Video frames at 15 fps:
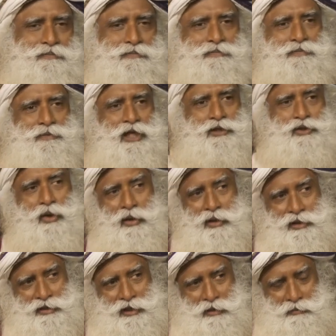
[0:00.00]
That's all
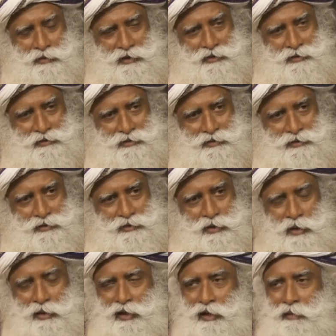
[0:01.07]
it can be.
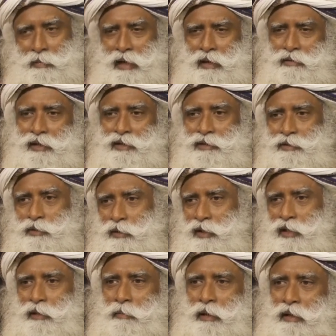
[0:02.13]
Talking about it,
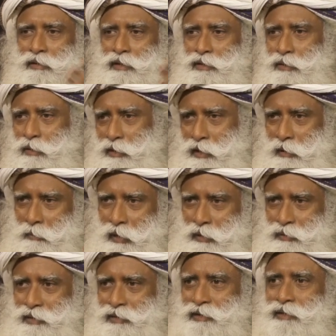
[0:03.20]
talking about it, talking about
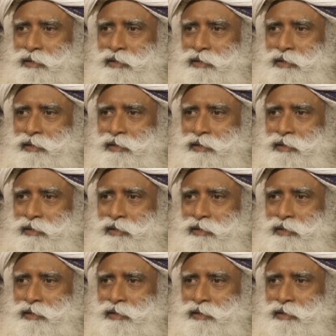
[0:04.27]
it.